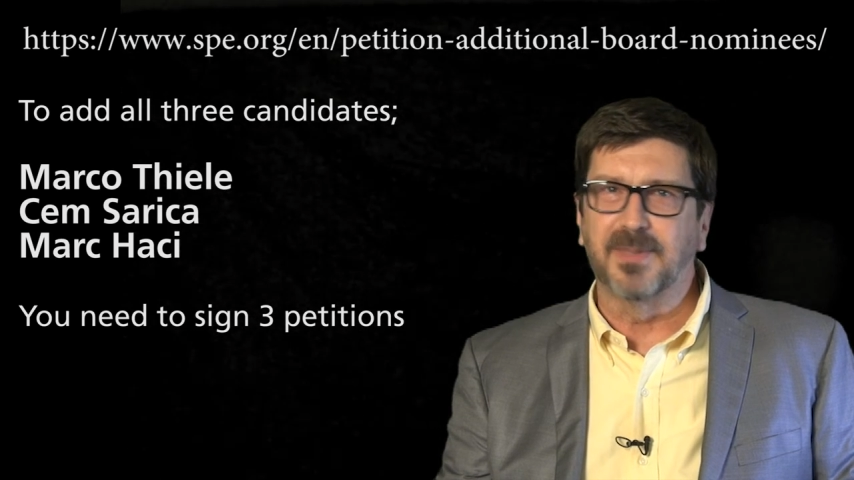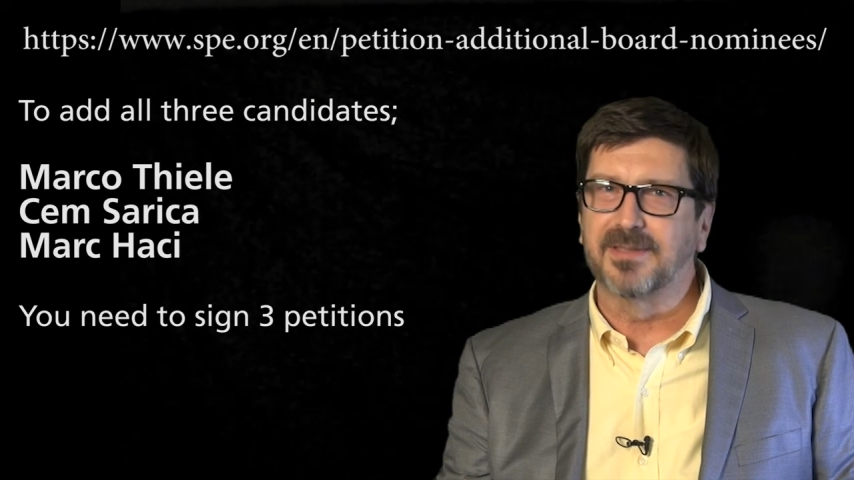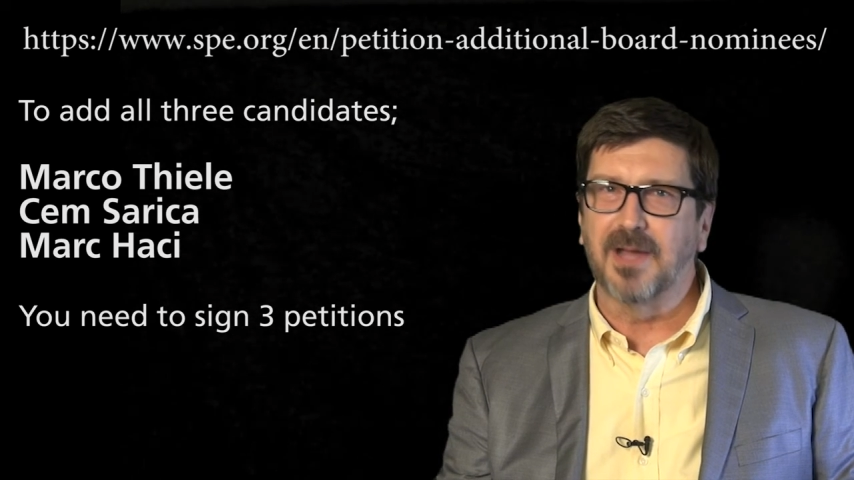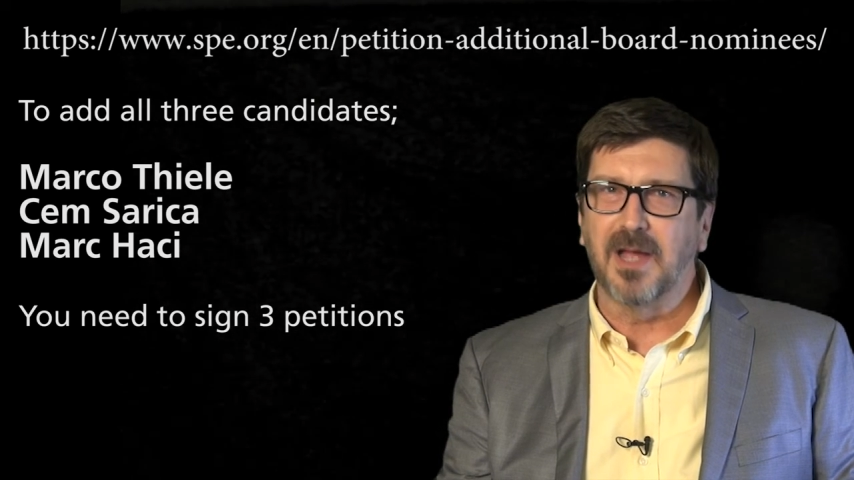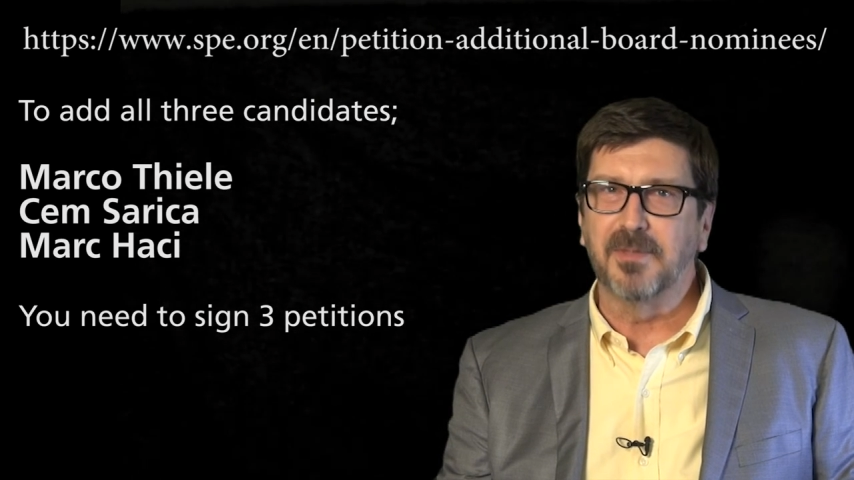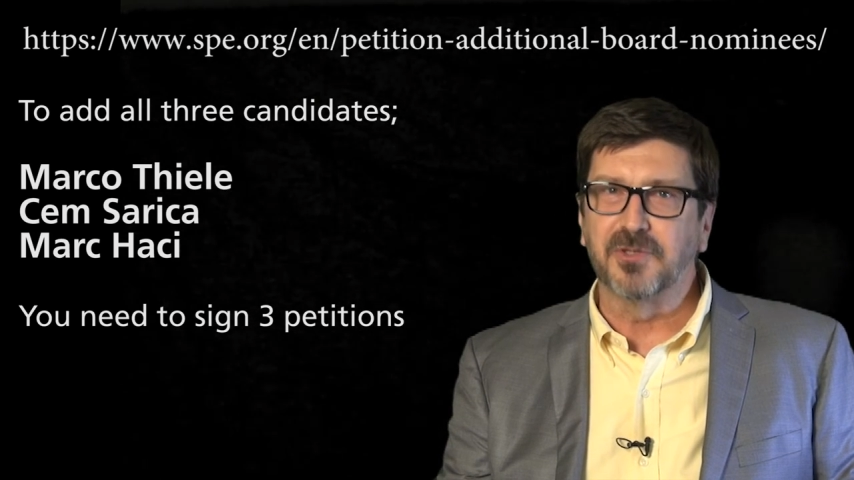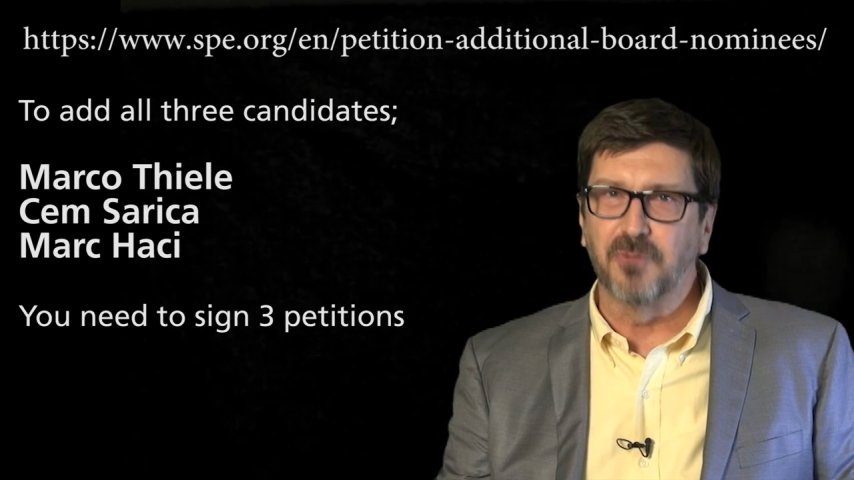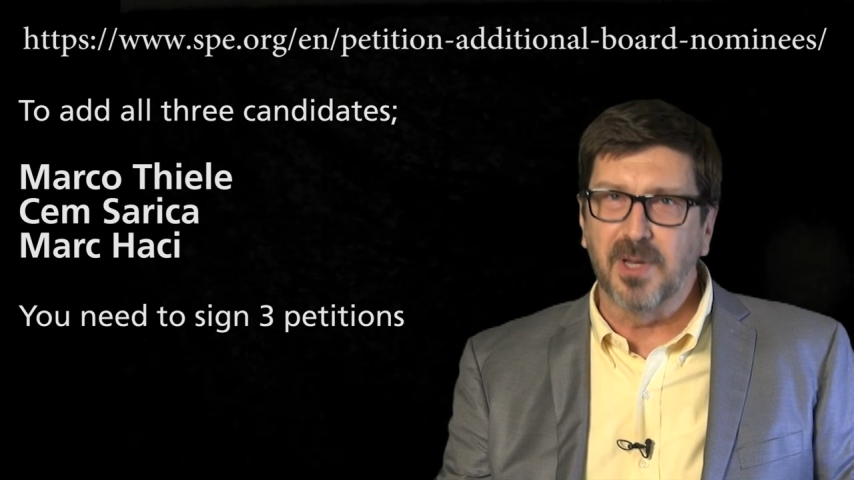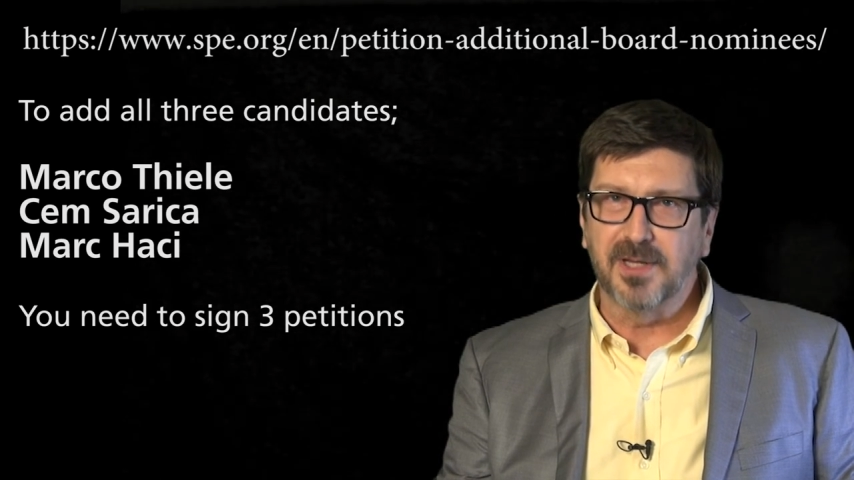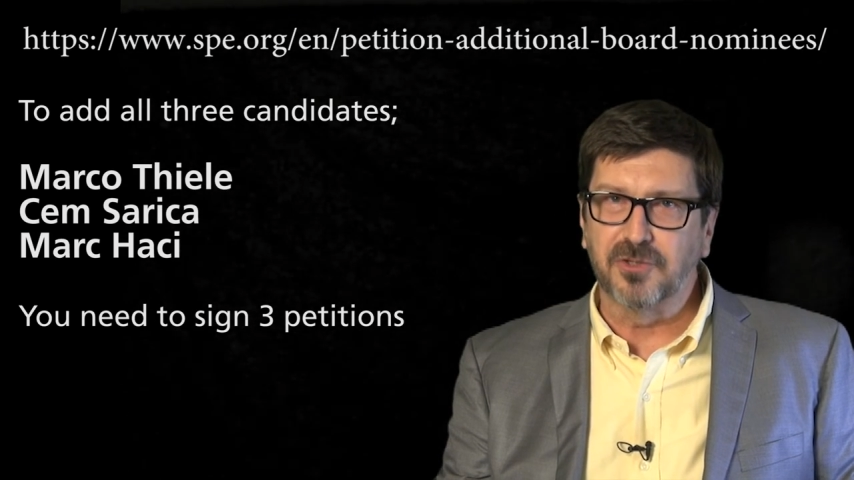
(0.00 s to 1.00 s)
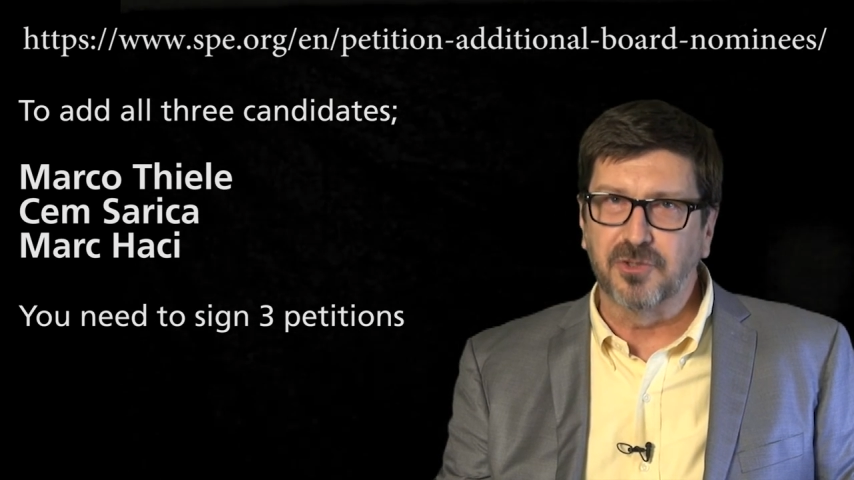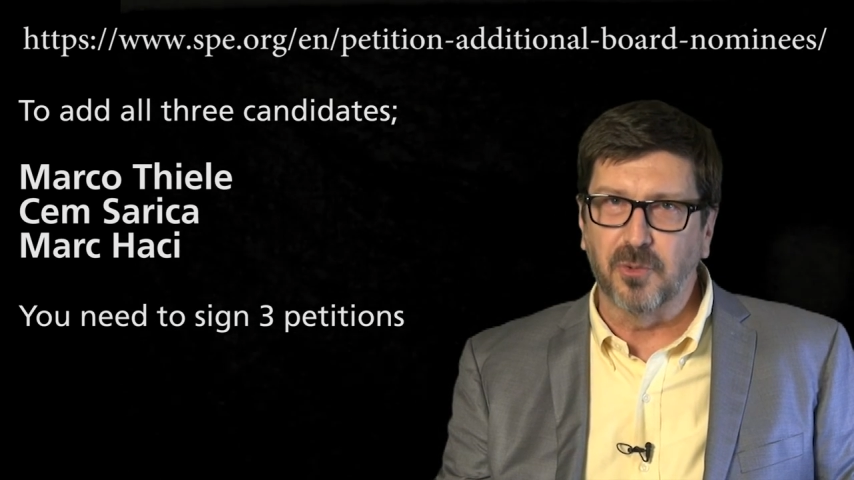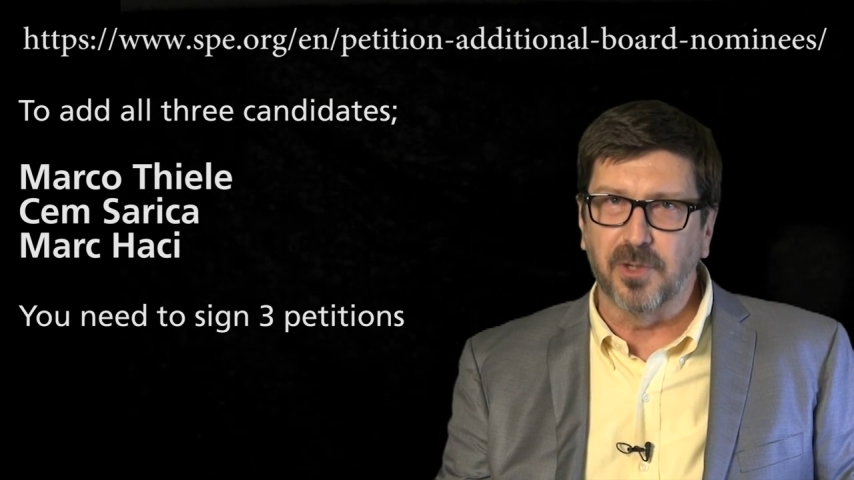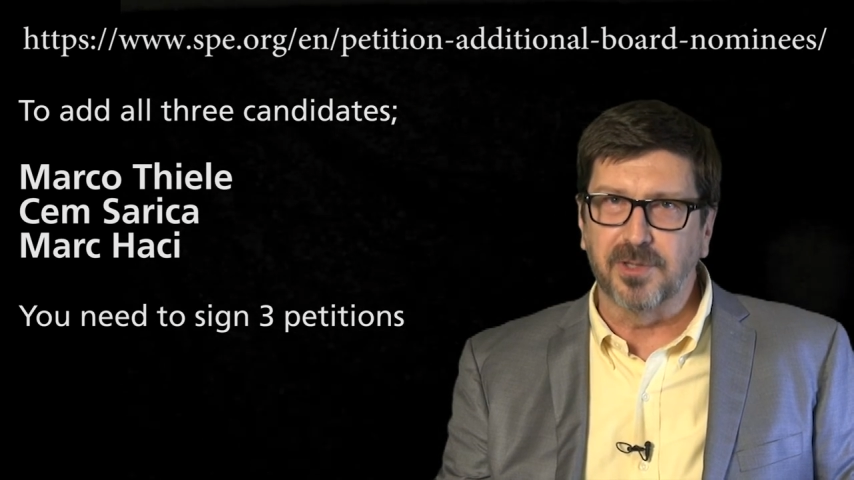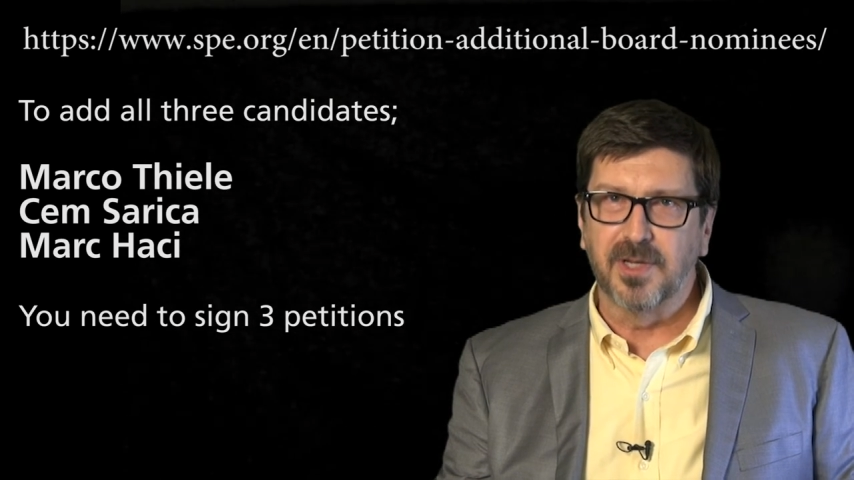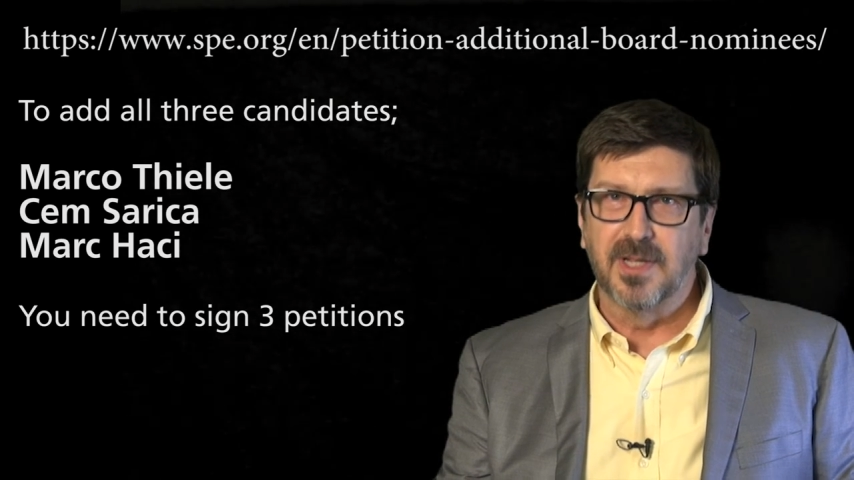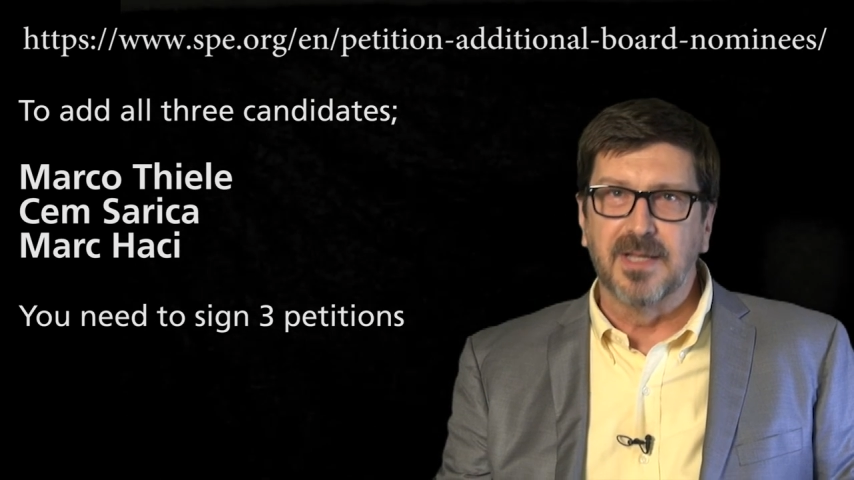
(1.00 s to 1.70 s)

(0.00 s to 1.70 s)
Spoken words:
but time is running short.